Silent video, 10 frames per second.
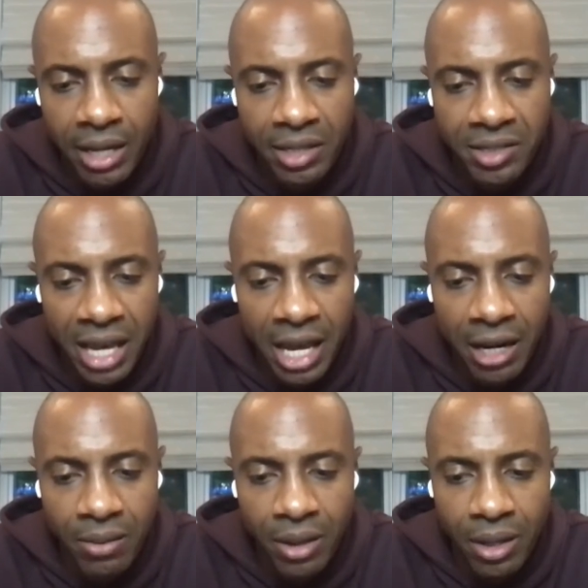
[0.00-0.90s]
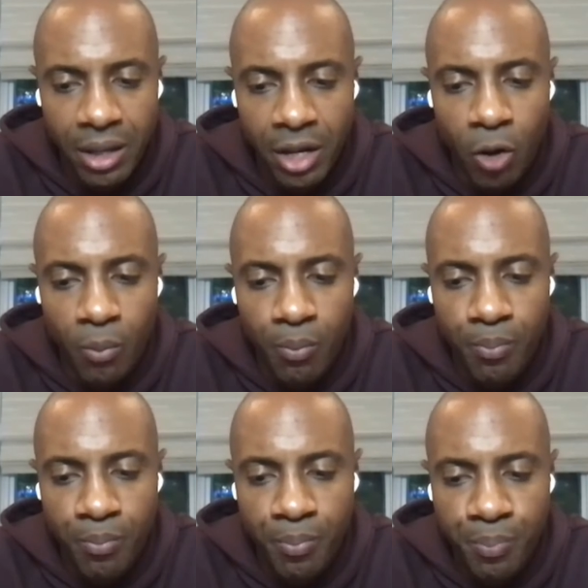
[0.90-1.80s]
is that you know
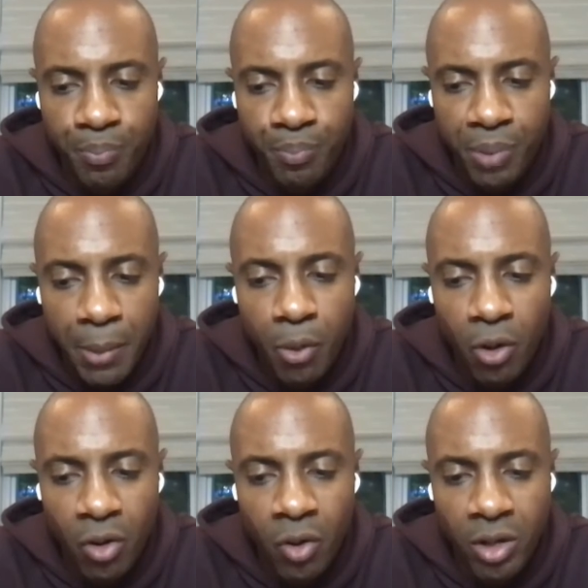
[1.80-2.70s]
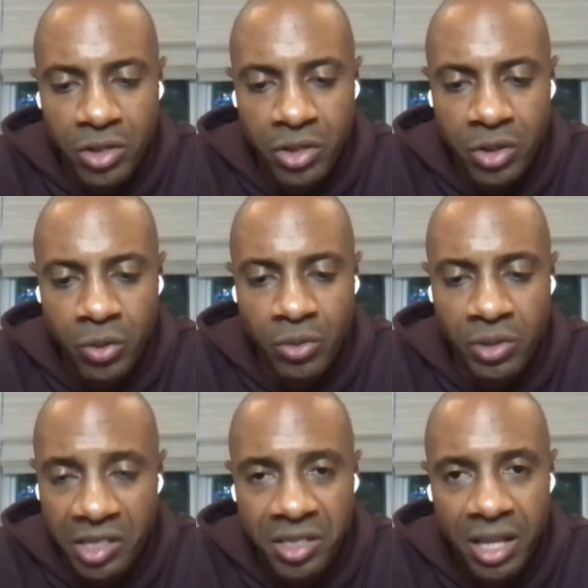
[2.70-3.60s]
people are going to
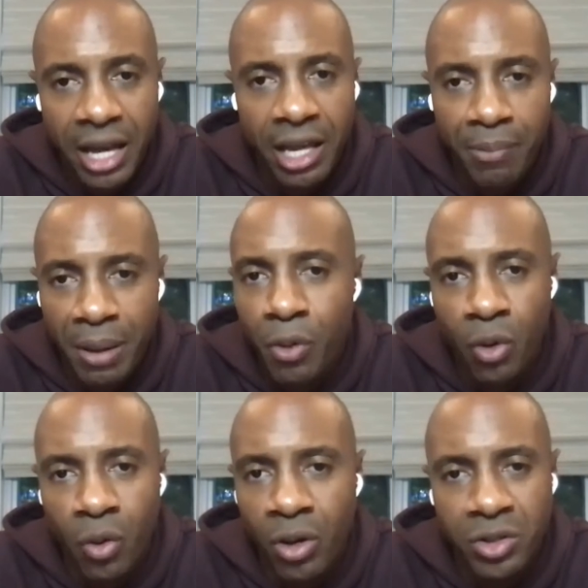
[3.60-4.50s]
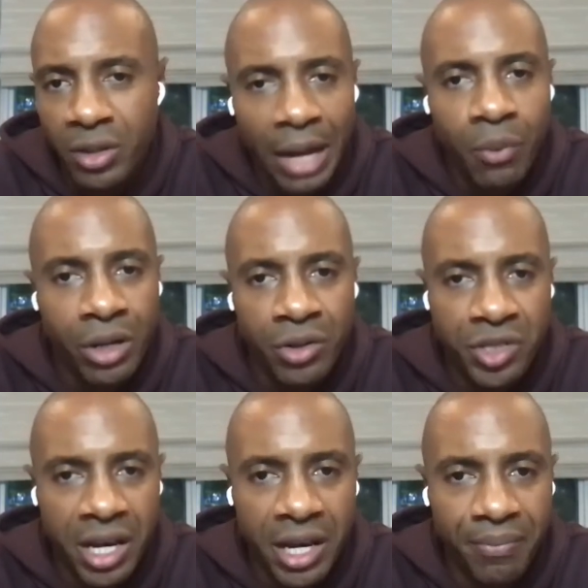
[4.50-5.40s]
dislike and people are going to like what you
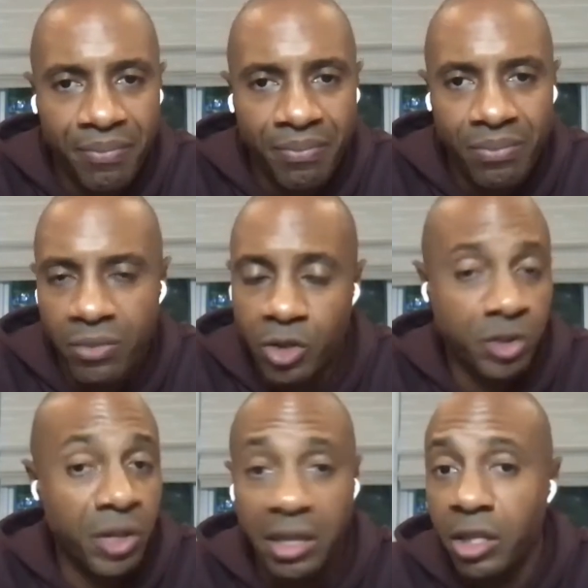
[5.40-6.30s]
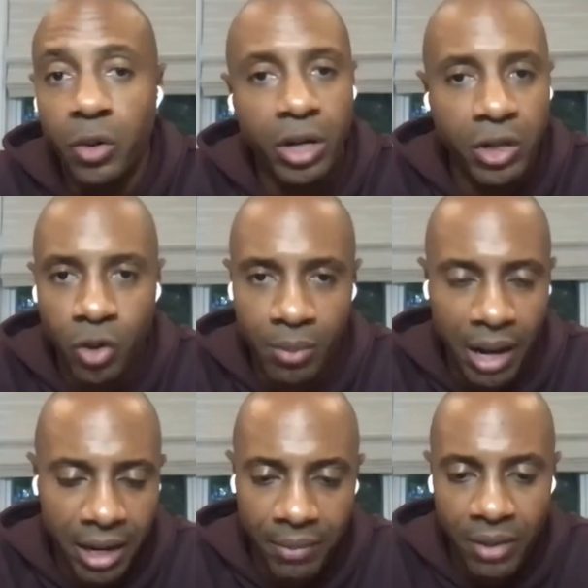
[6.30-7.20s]
say. There's nothing you can do
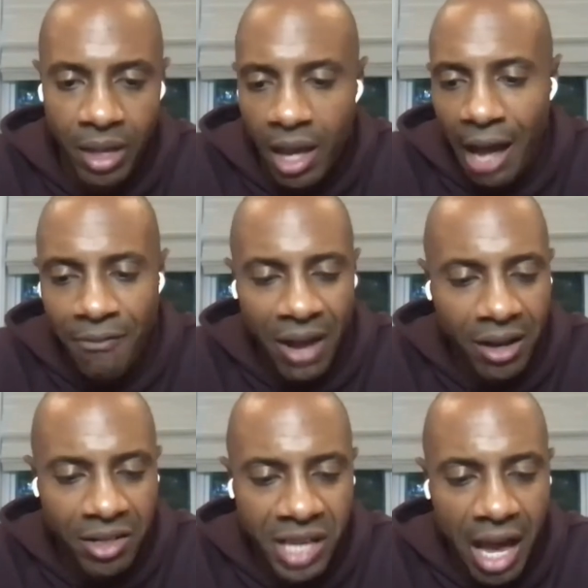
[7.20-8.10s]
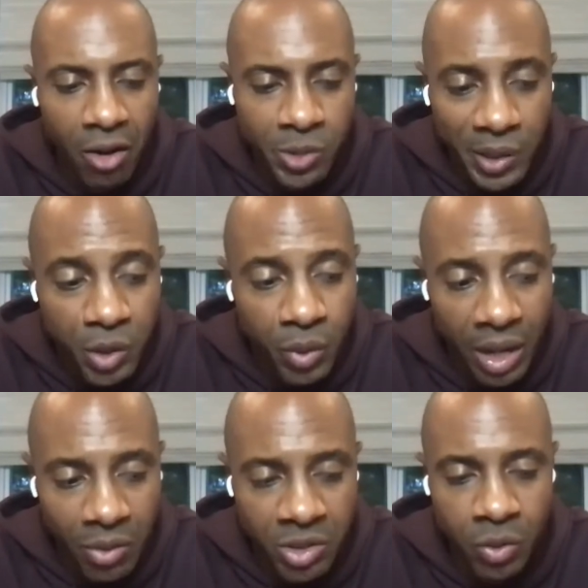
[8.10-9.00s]
about it. I found this out, especially
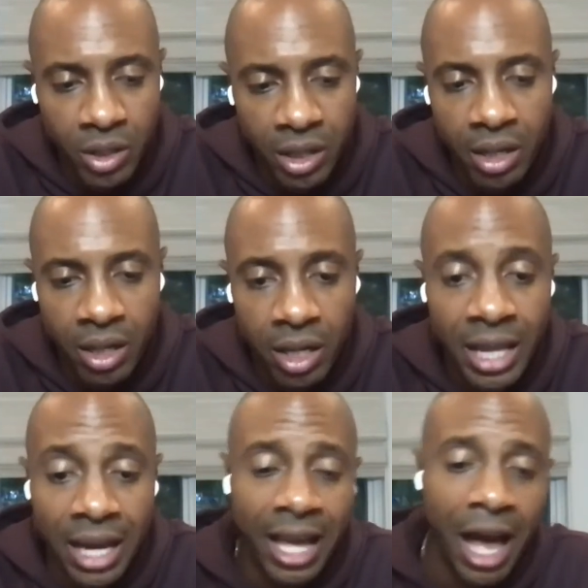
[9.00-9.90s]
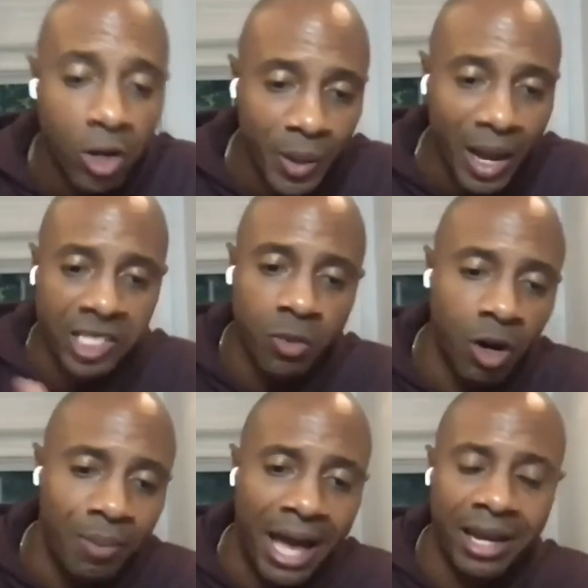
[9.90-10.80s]
when I was doing a lot of college
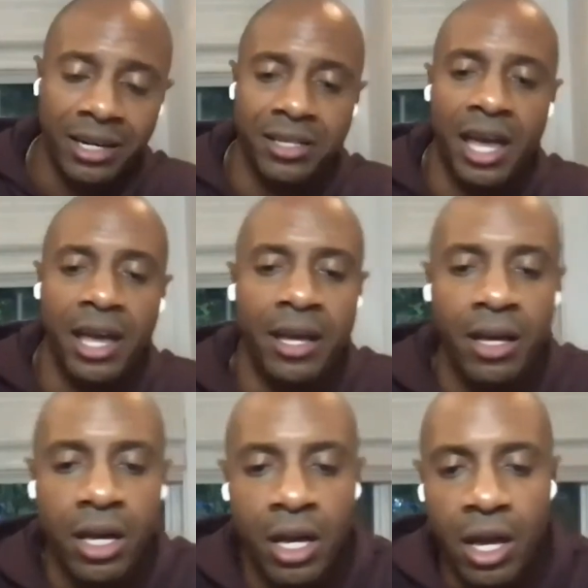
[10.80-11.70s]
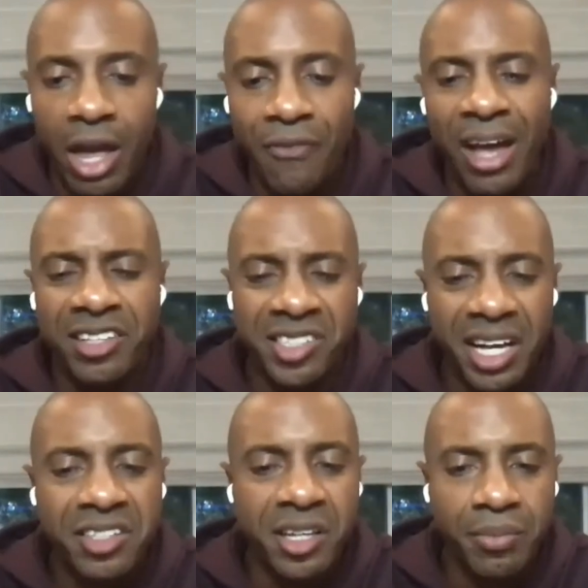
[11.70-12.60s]
basketball back in the day. If I
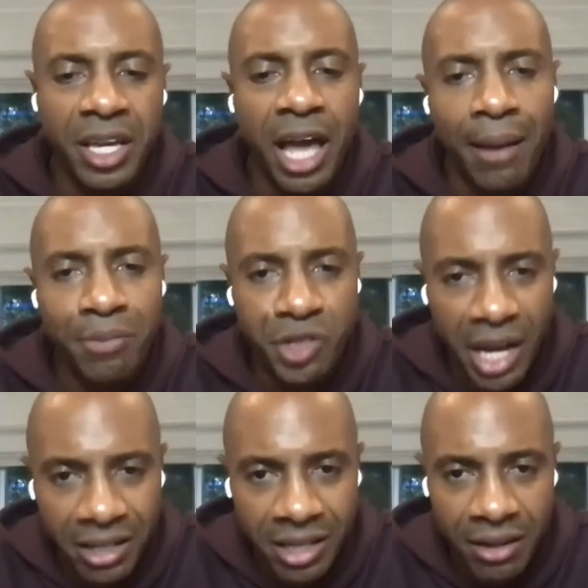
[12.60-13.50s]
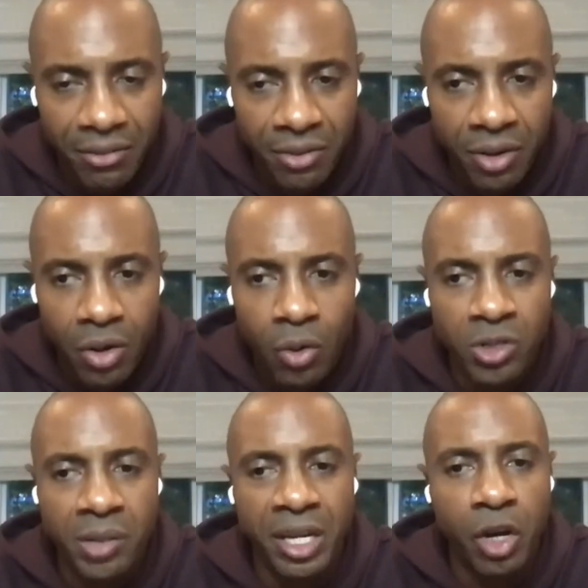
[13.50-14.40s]
said something objective or
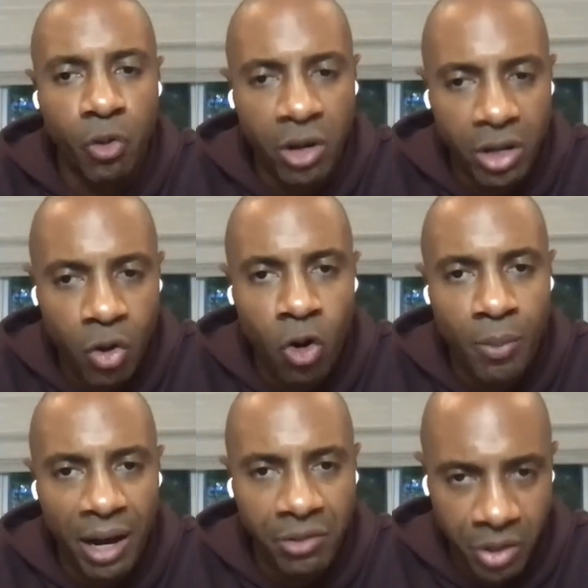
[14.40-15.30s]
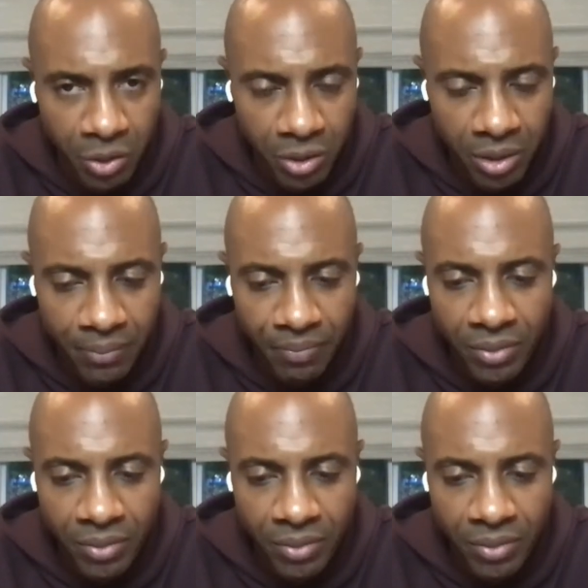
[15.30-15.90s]
something critical about Duke,